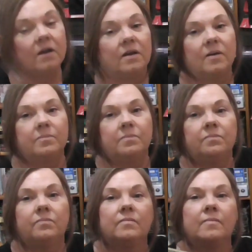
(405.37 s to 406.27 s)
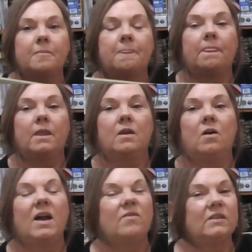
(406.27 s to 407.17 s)
I
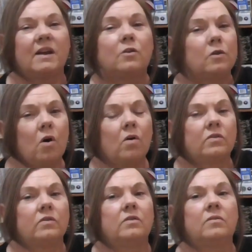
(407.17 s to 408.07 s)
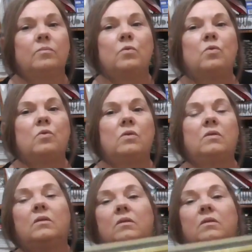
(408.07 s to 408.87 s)
haven't done a lot more